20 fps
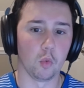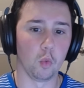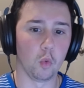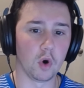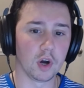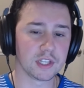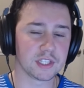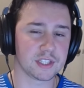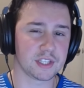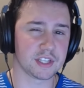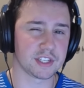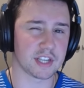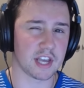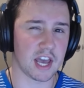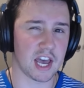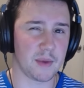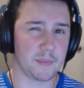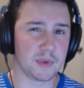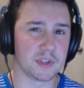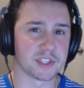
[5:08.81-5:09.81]
Once this
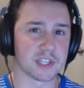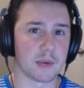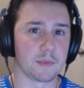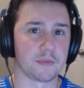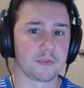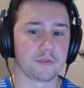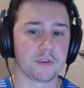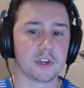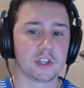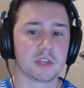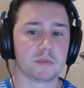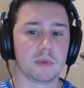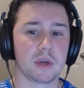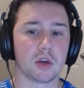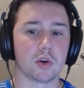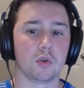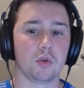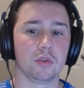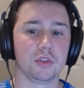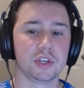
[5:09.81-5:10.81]
happens, I'm free to
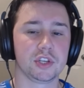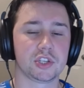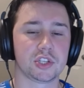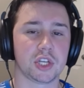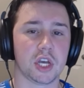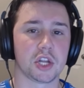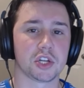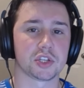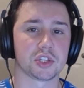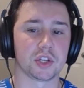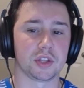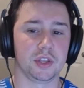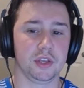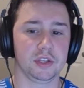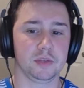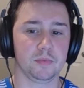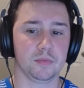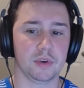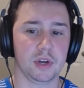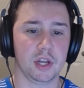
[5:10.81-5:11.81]
make all these changes on
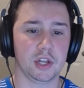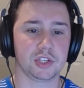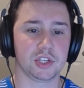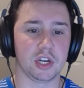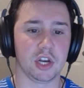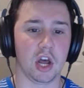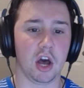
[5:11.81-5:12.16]
this branch and